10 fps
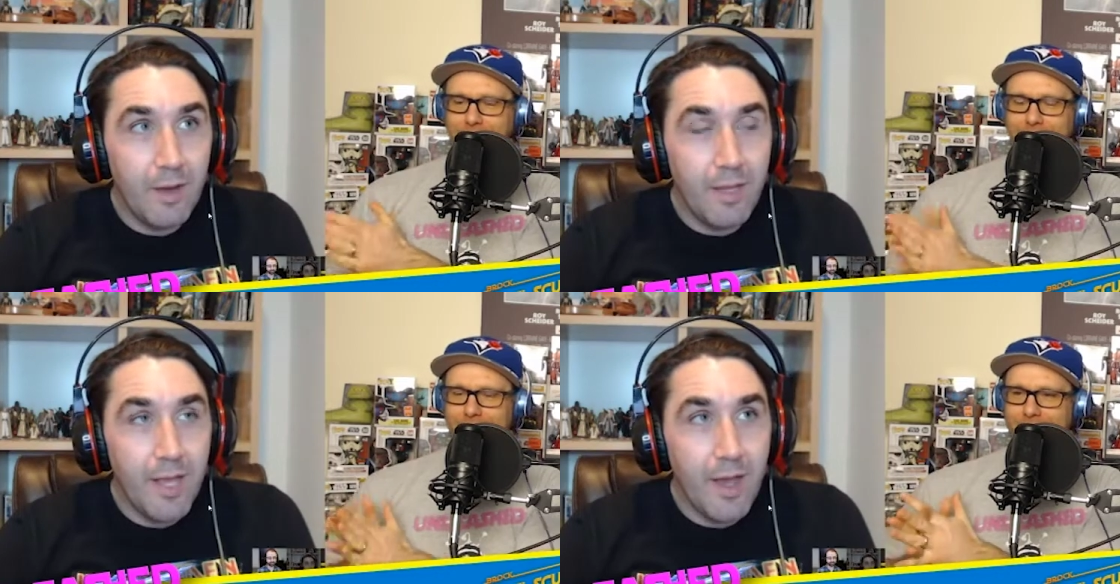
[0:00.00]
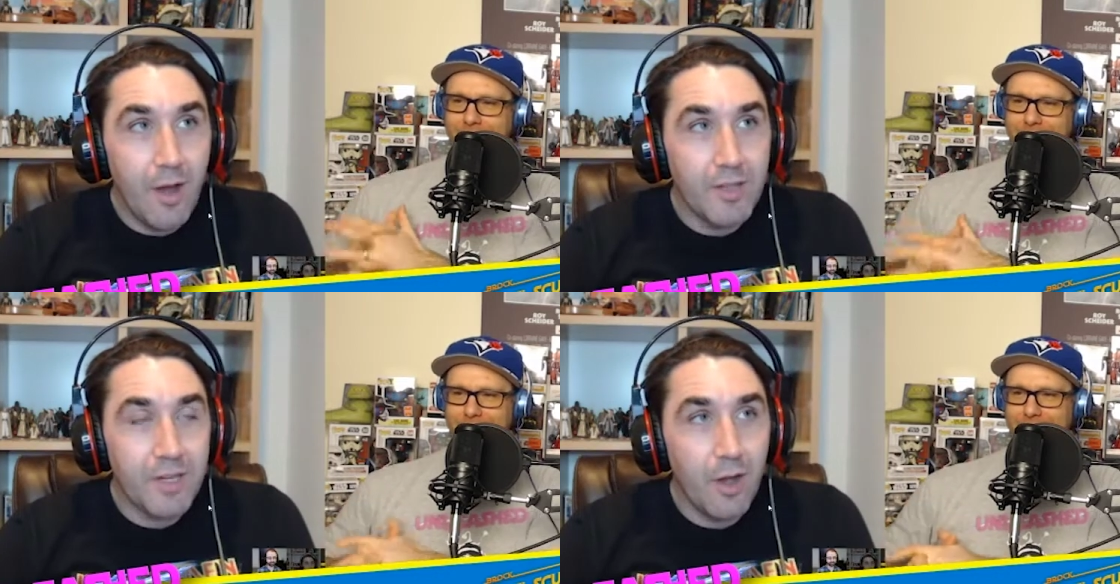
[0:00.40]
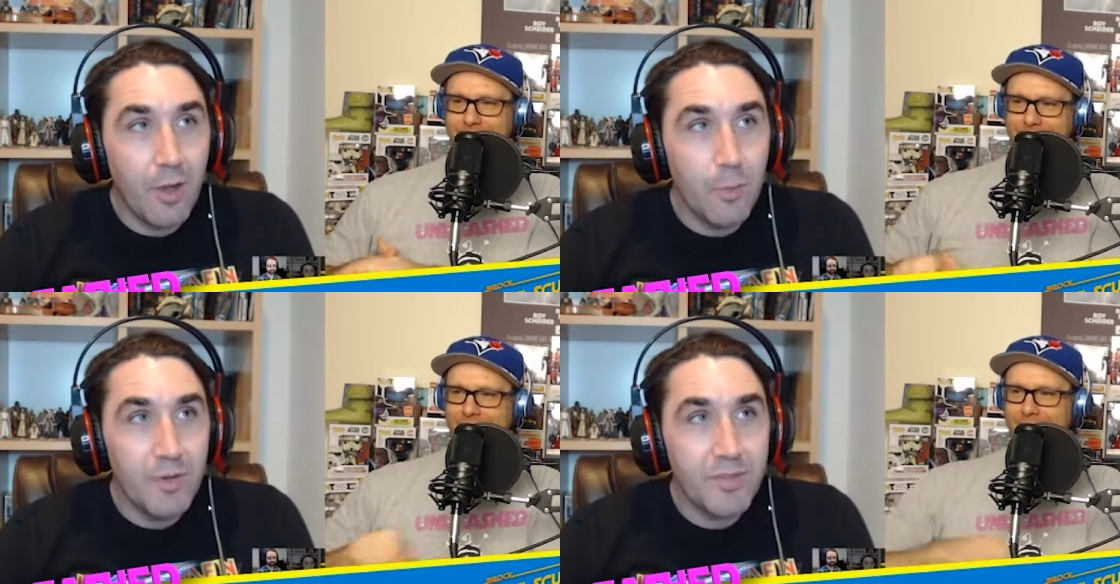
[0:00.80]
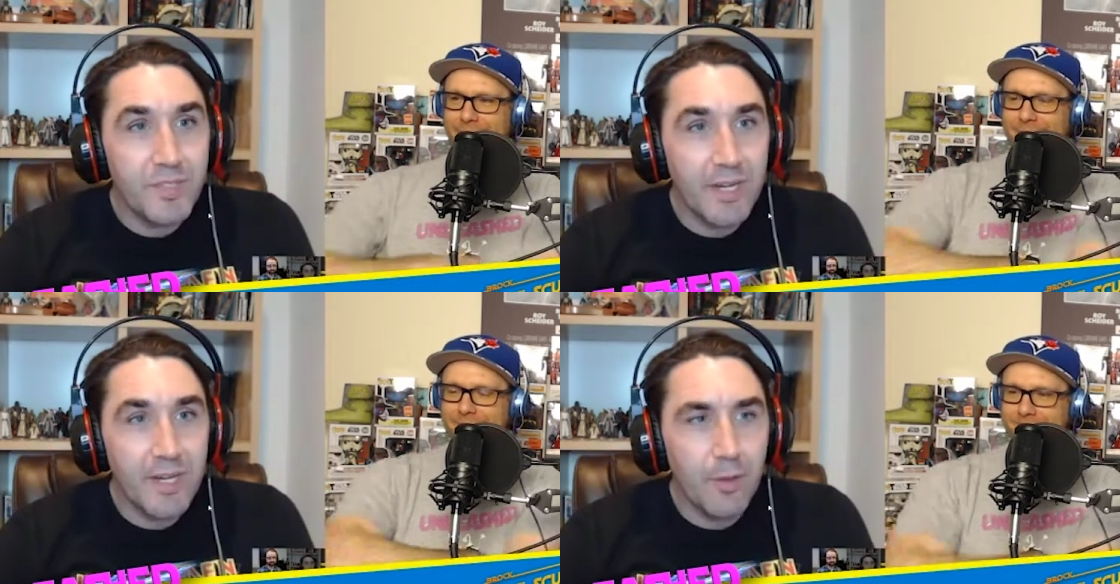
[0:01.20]
Speaker 1: Yeah, I so I would have
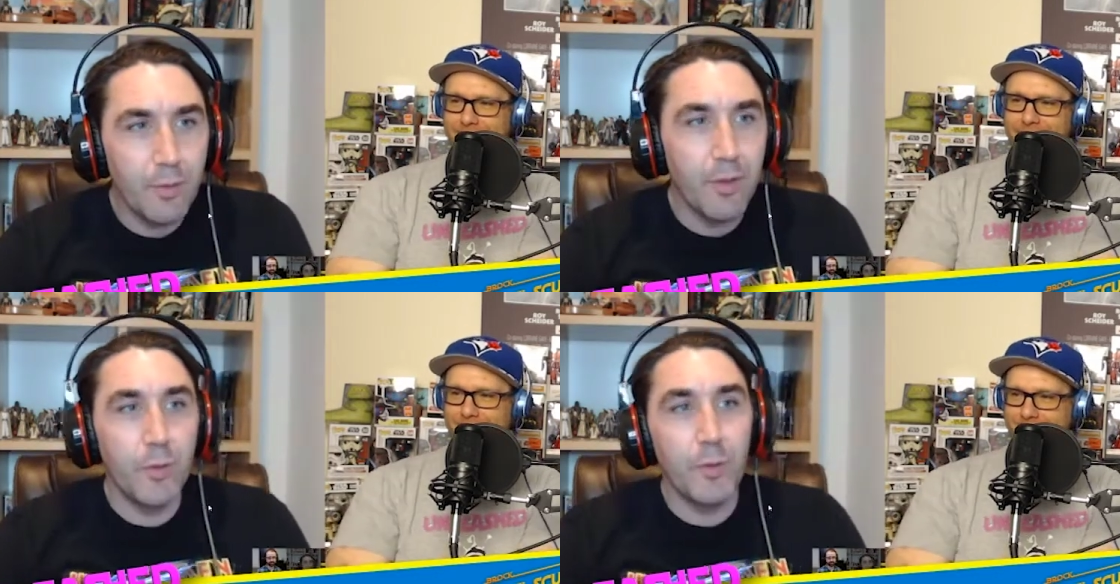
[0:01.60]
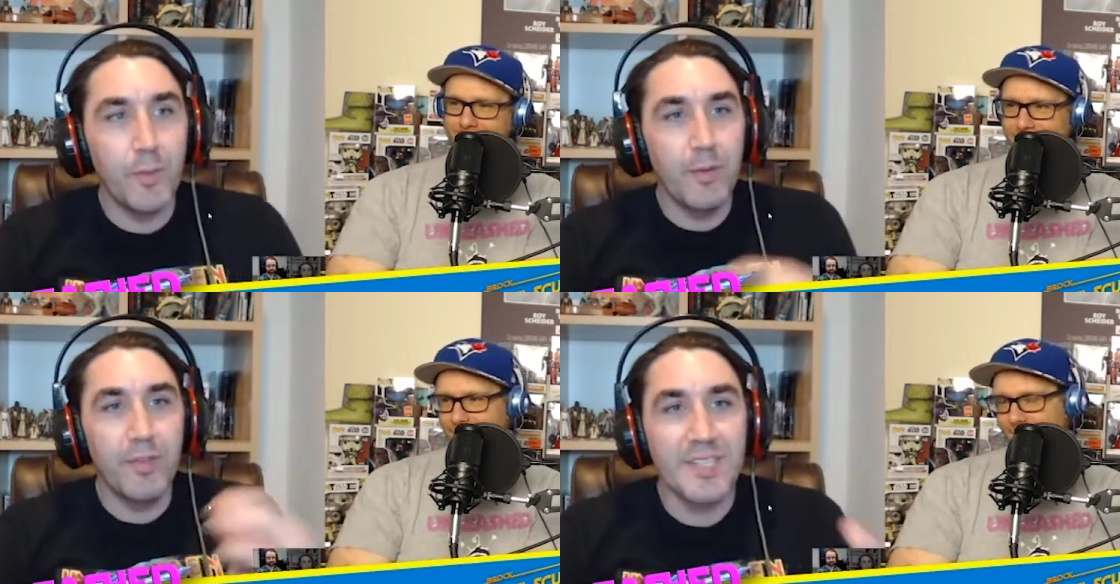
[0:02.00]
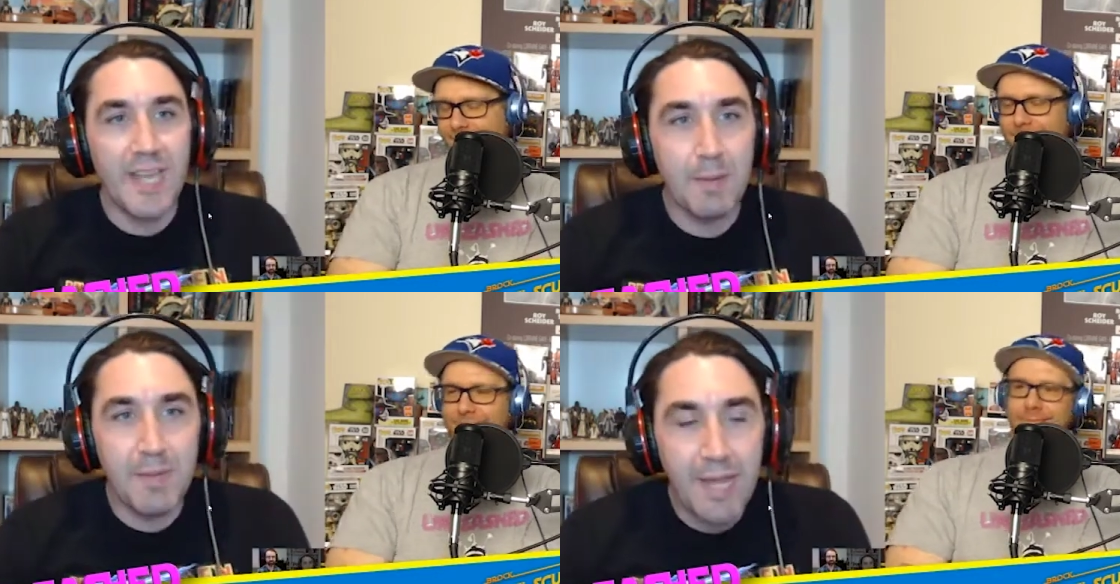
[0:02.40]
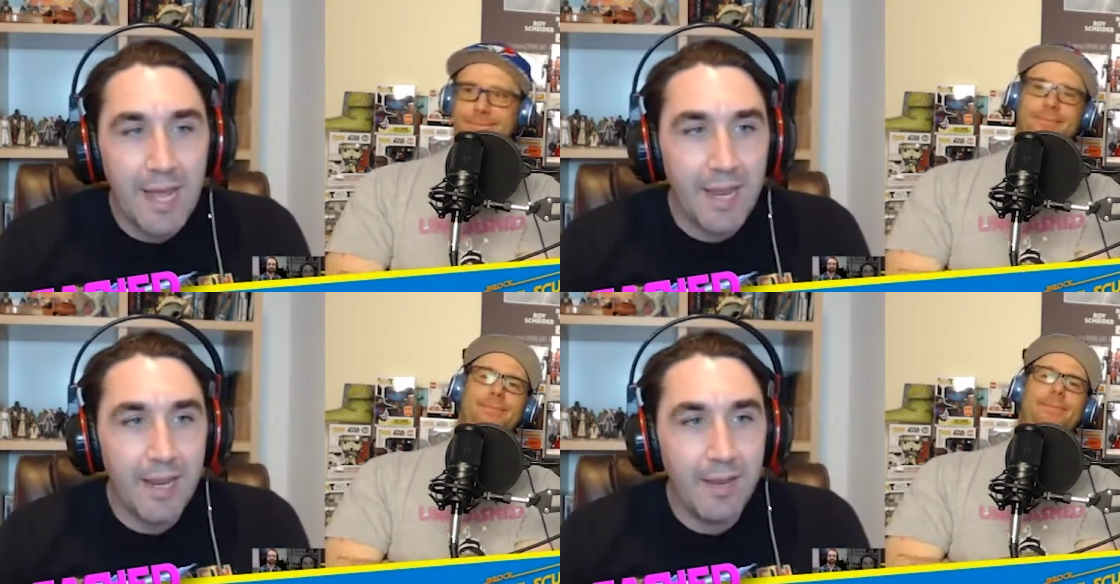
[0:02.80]
seen it, although it would have been on the same
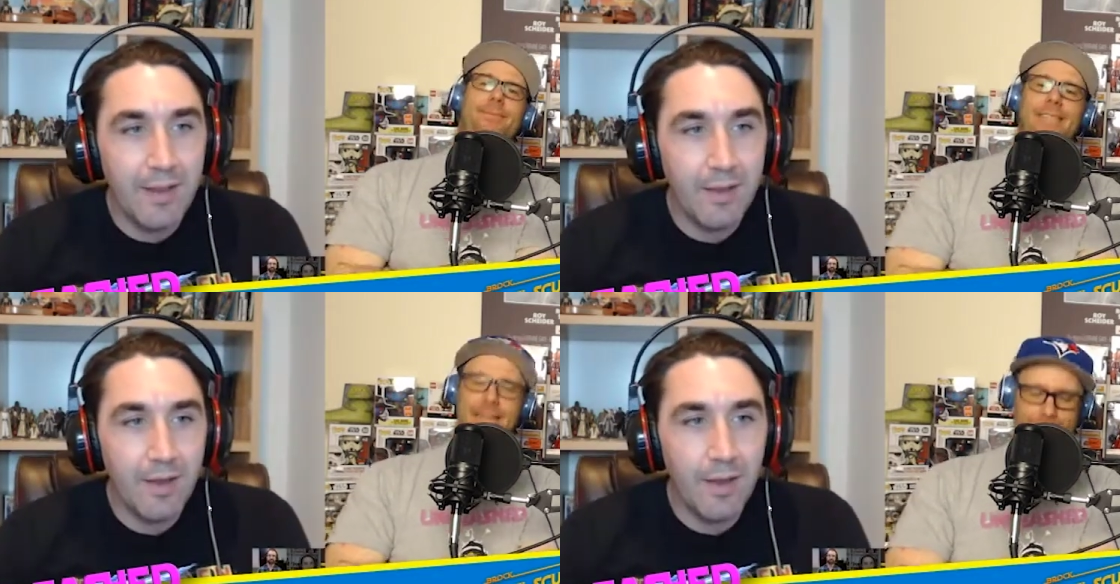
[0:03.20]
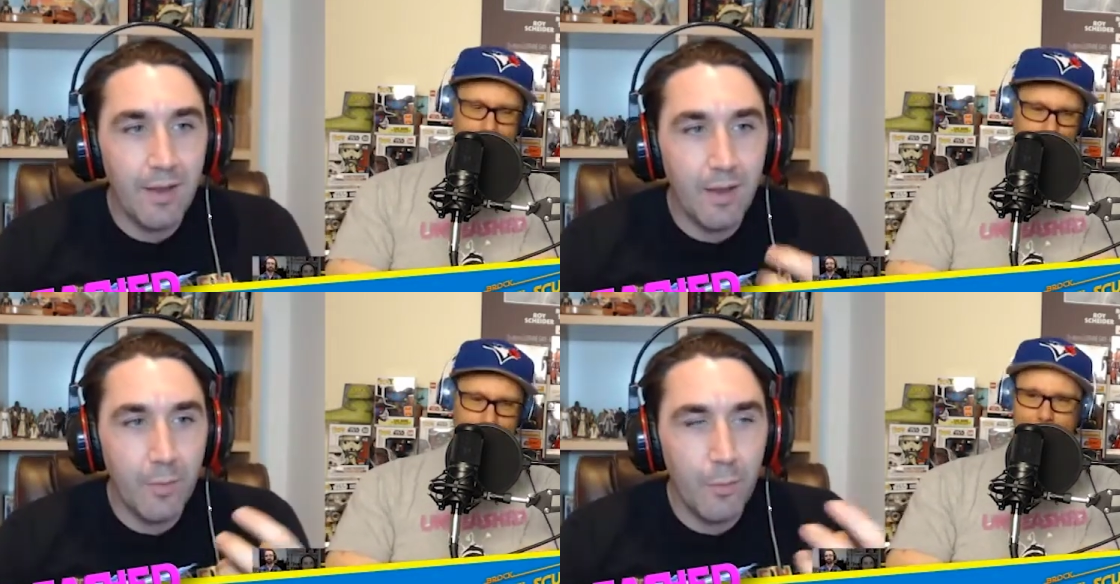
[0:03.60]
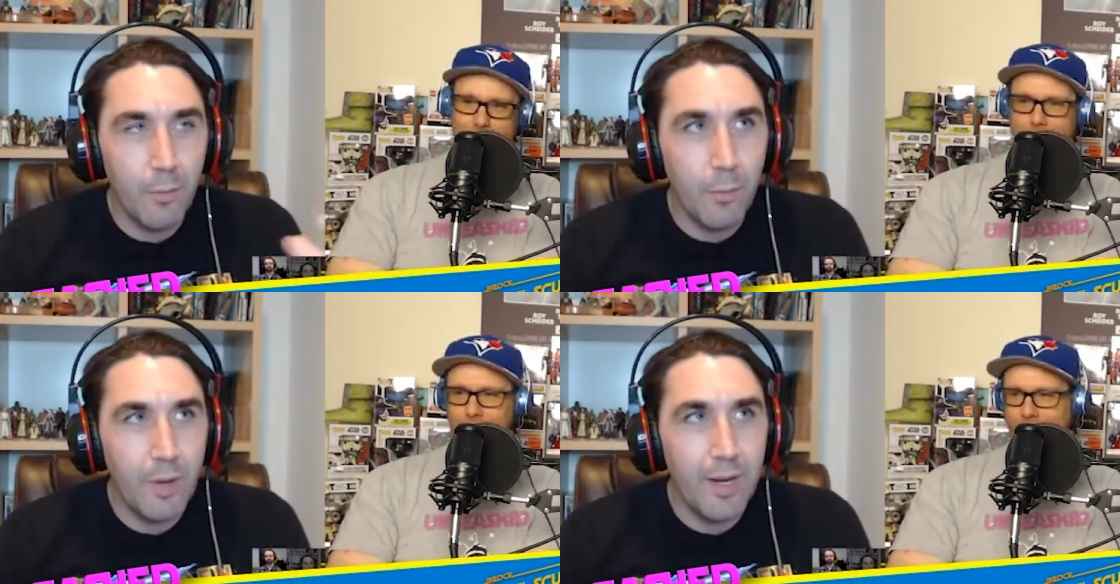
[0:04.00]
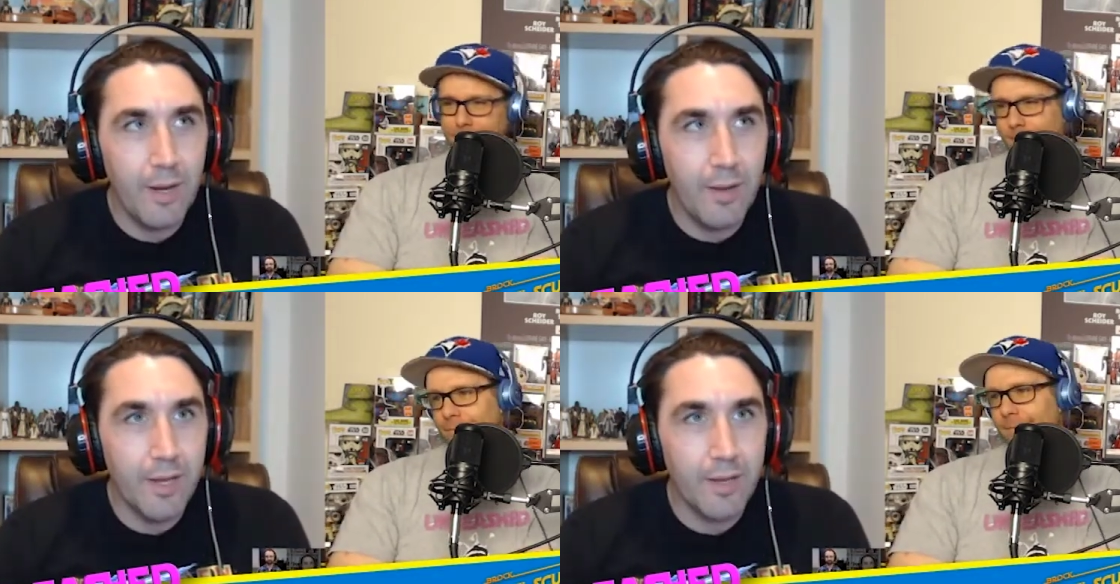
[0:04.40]
day. Yeah, uh, we're
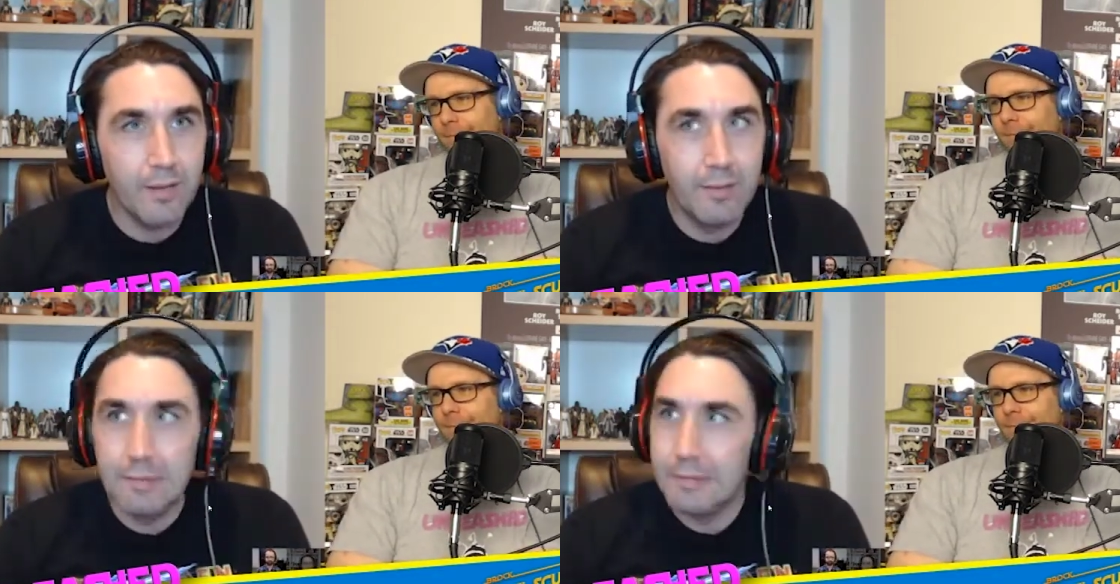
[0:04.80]
like